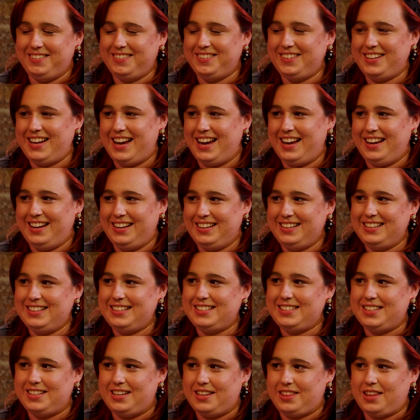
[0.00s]
yeah.
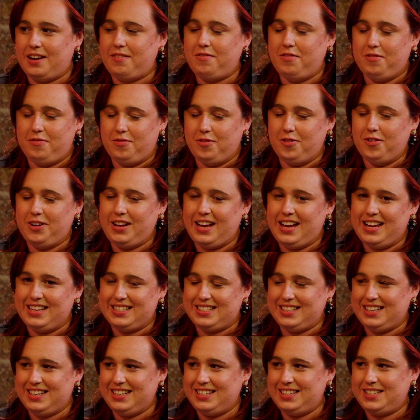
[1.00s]
So did that for 4 years
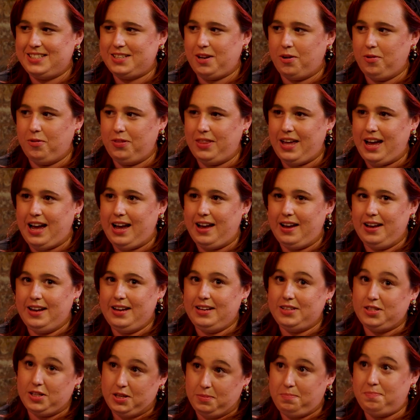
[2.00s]
and then sold that
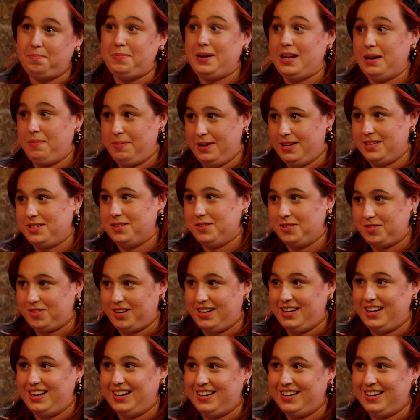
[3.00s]
to be a personal trainer.